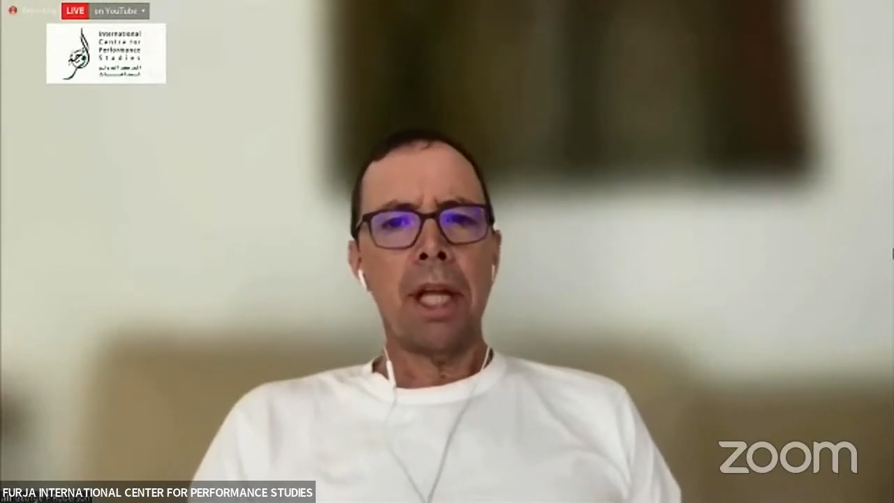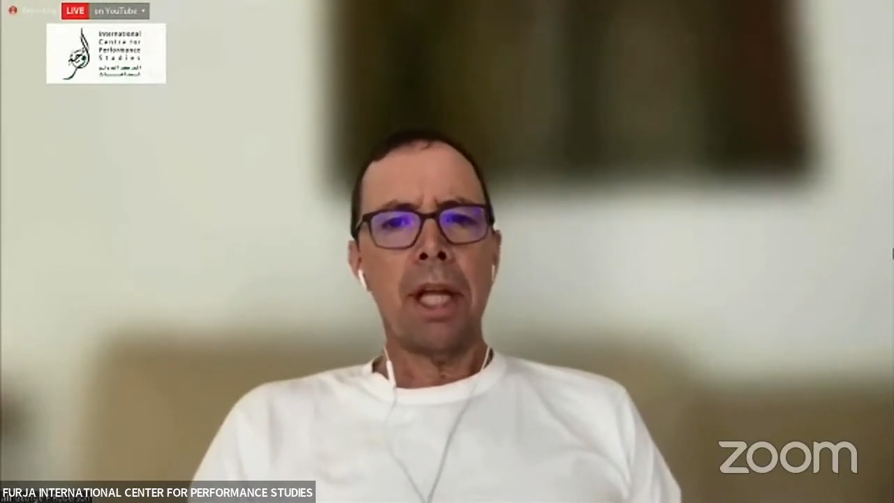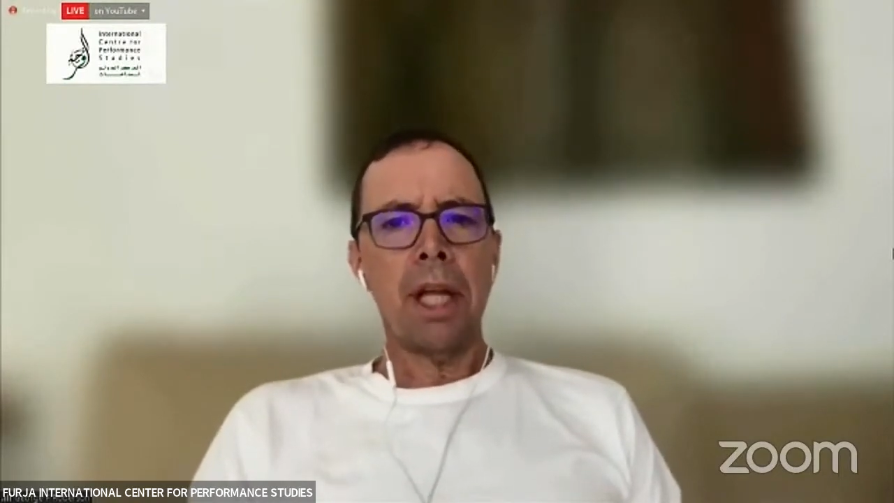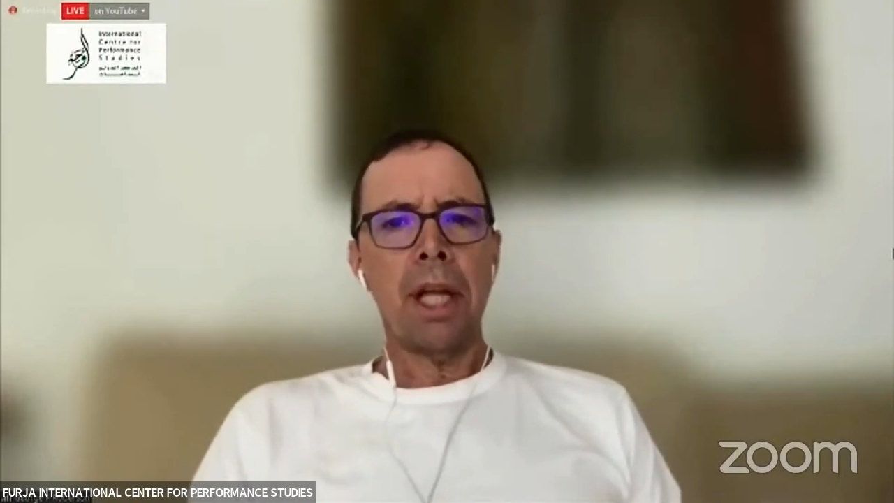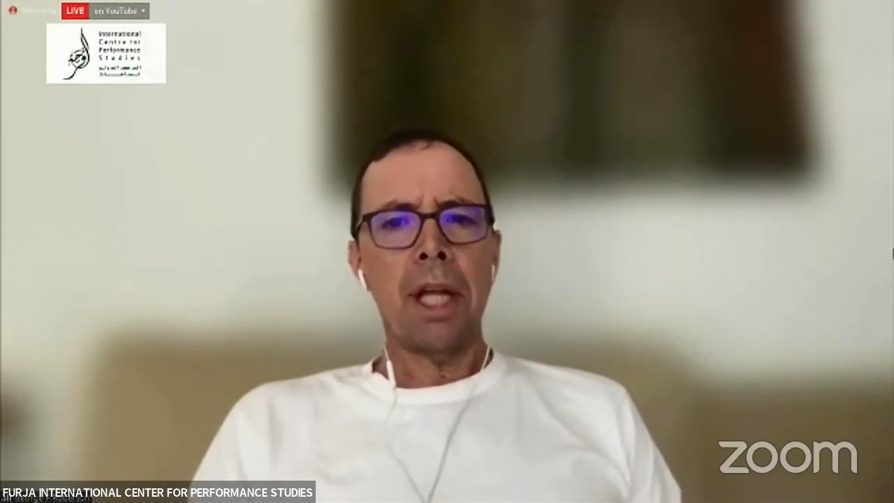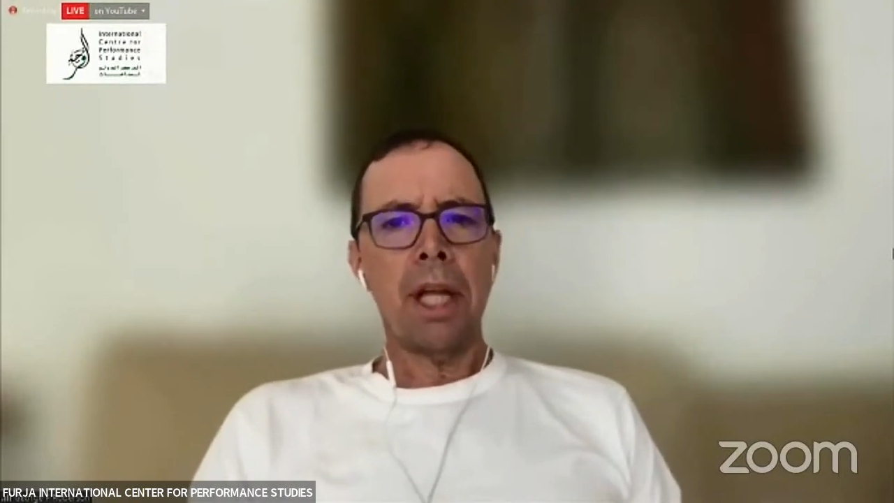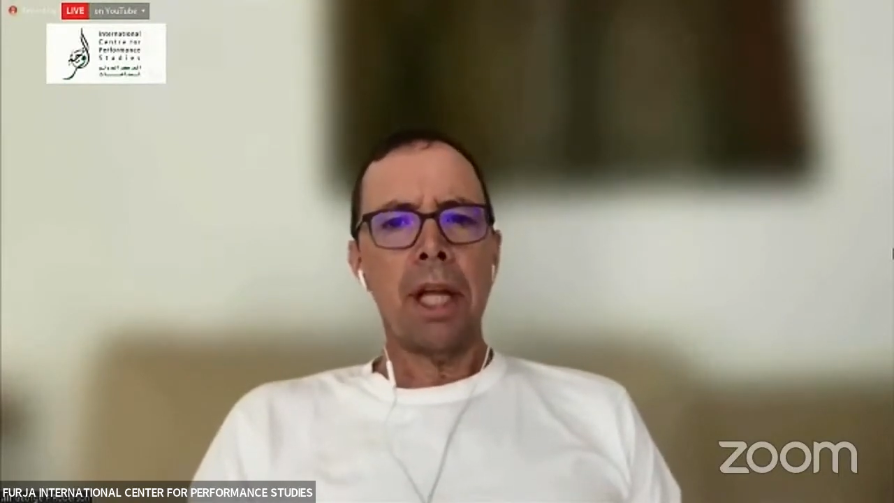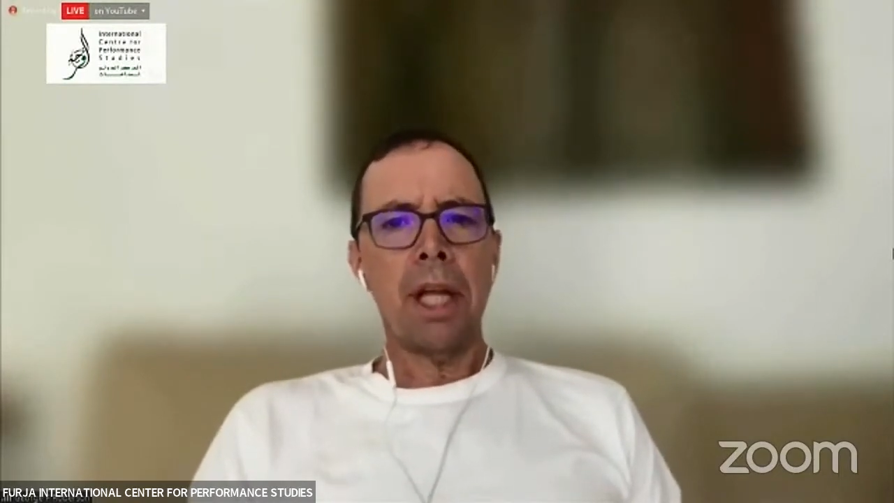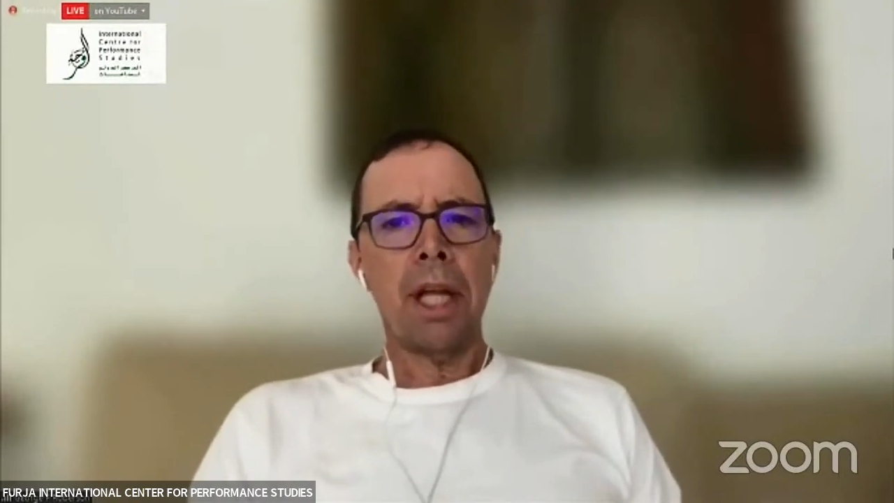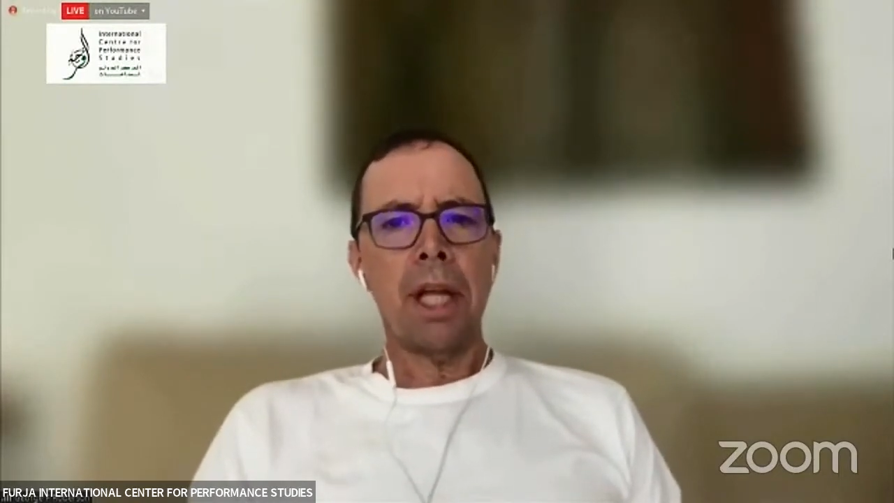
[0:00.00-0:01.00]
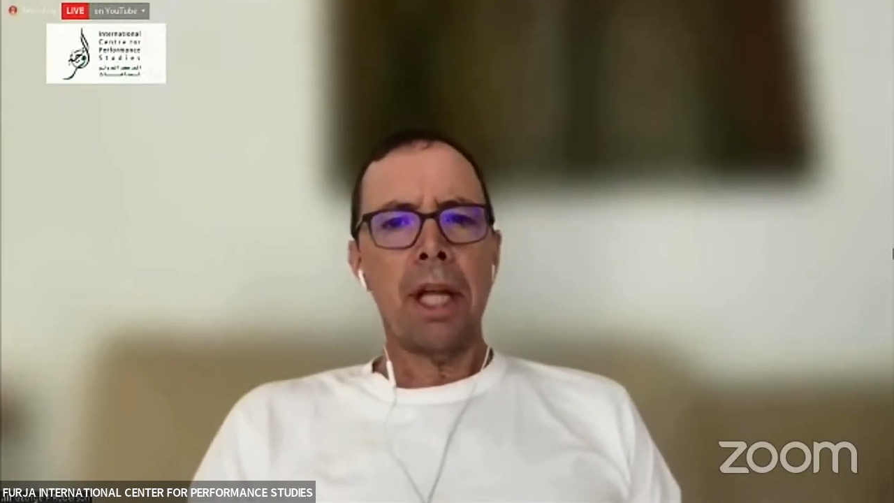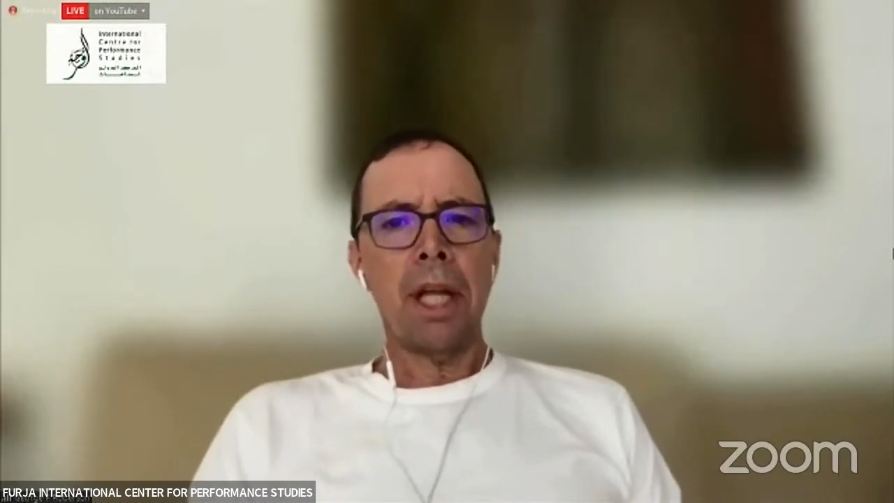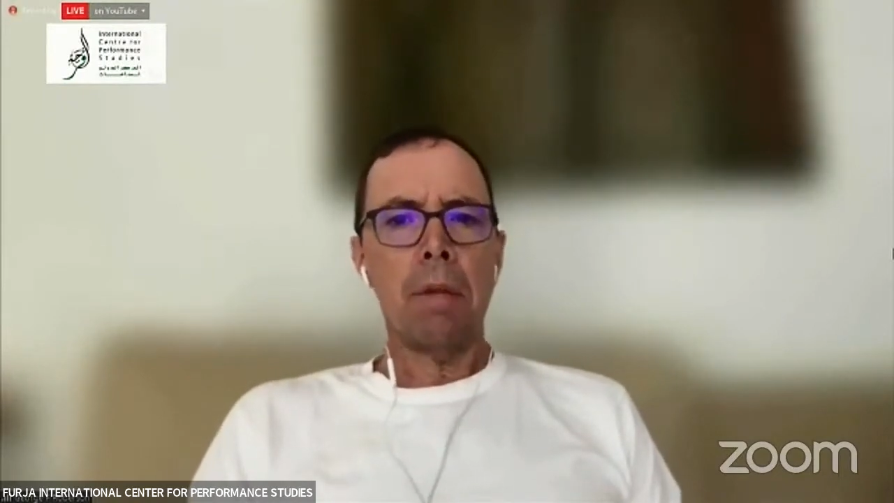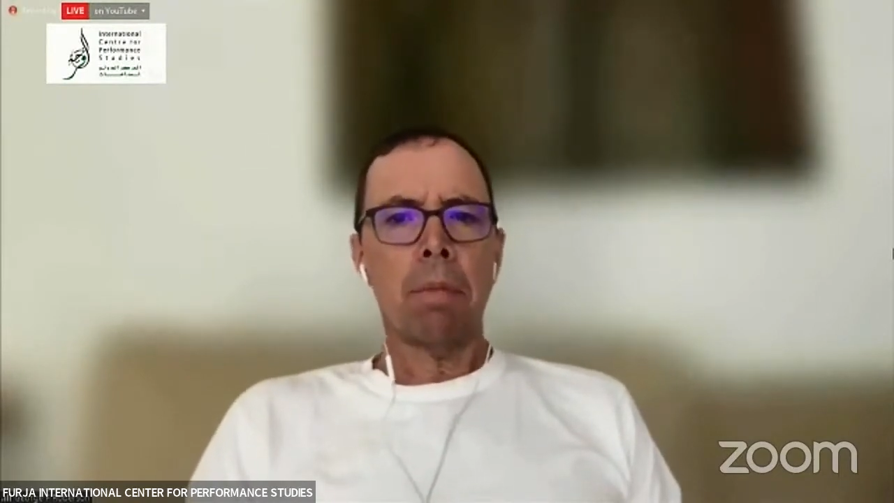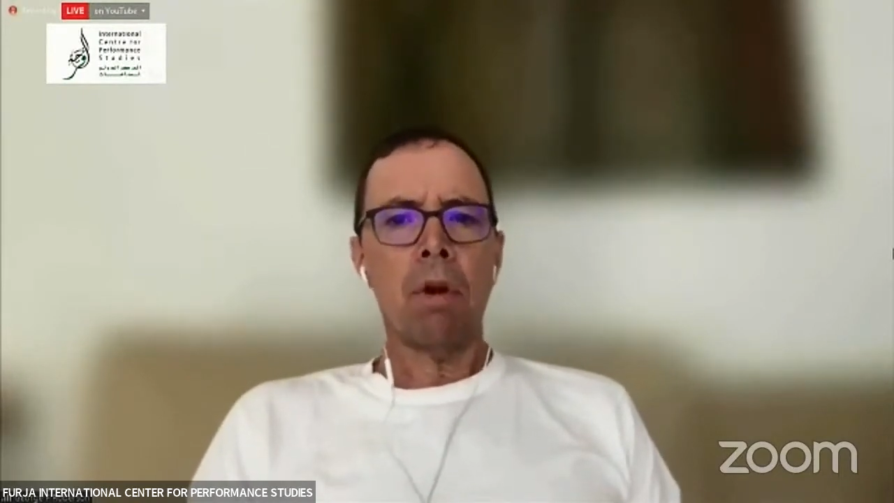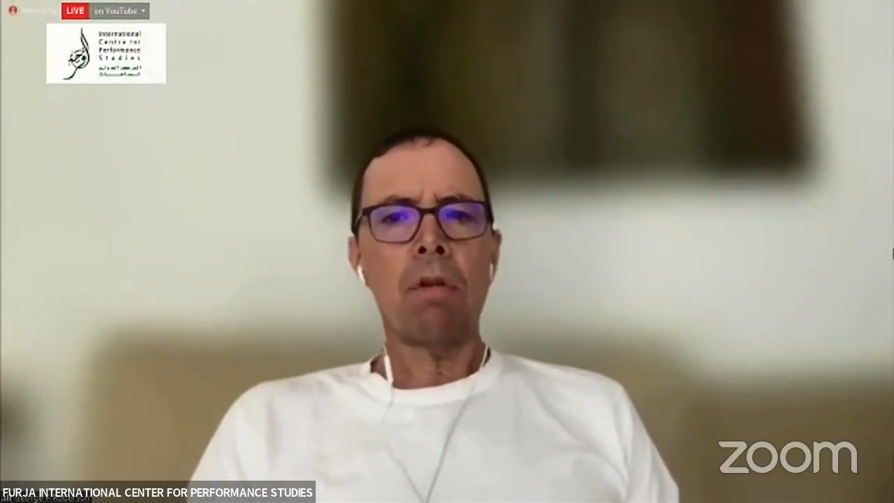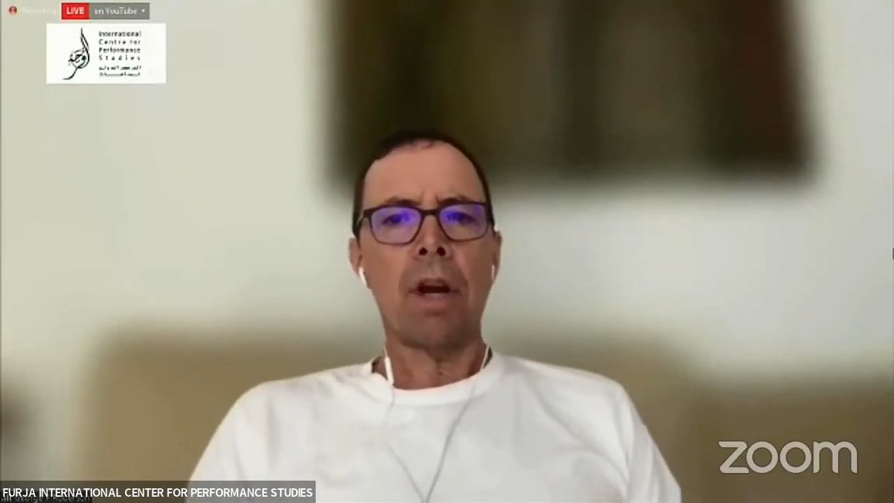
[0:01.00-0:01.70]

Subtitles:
and reprogrammed